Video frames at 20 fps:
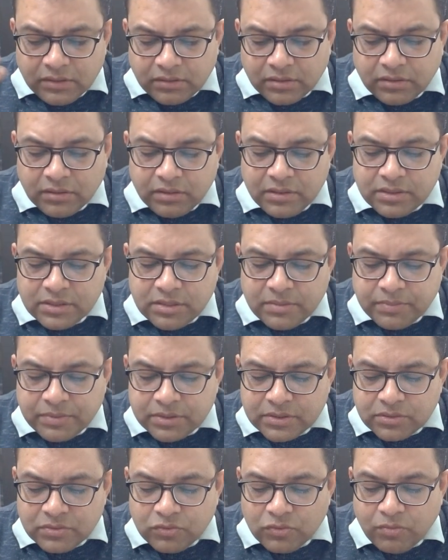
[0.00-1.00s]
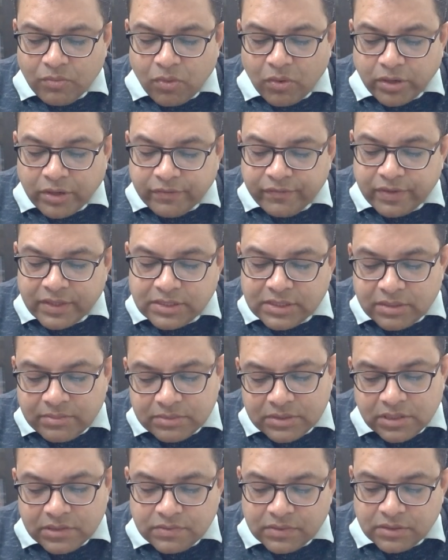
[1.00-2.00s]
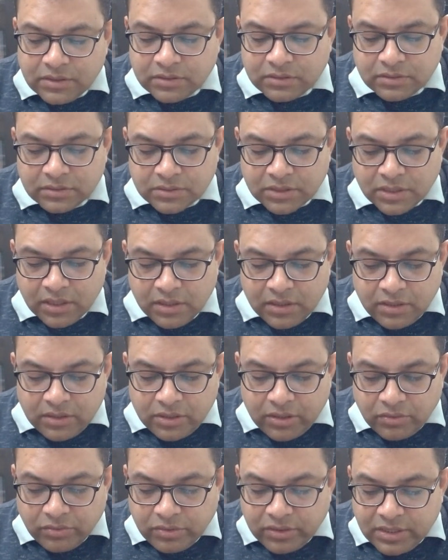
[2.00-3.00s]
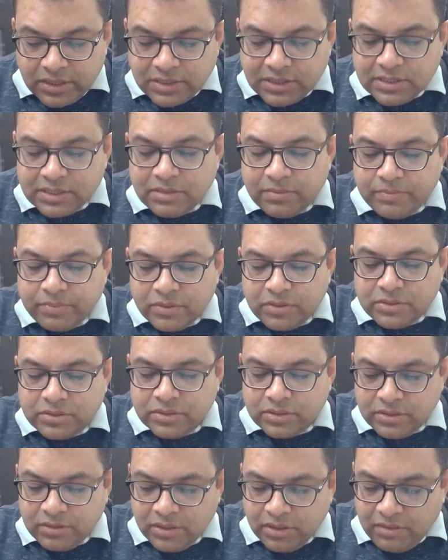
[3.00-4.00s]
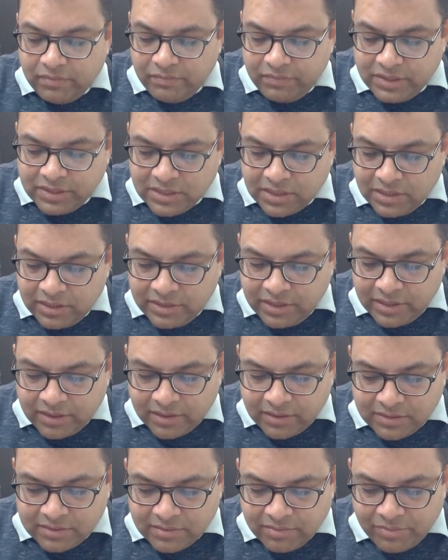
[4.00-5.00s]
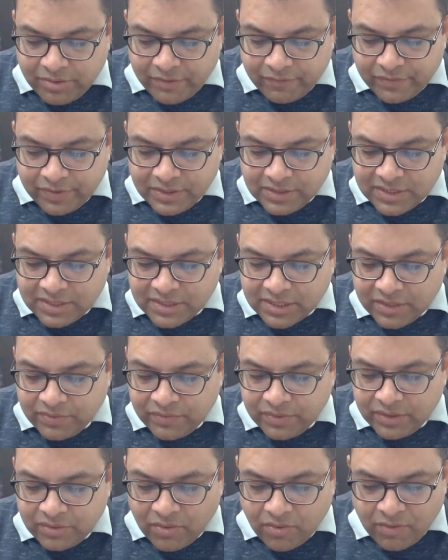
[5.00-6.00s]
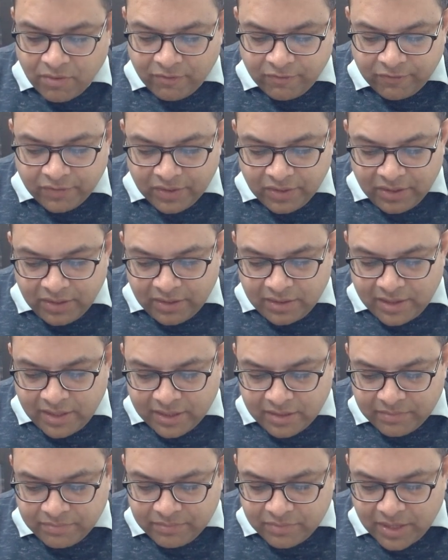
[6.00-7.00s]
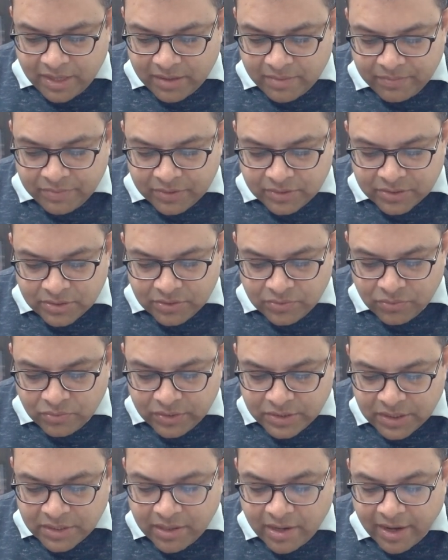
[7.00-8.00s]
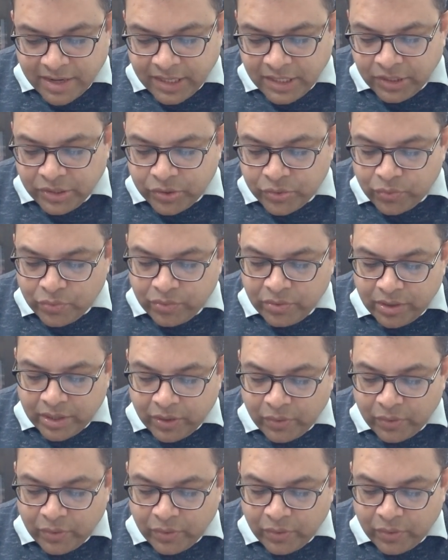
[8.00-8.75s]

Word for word: Third is the person who mortifies themselves and others. Now this is a person, basically there are some references given of like a, like a person who is an, an into,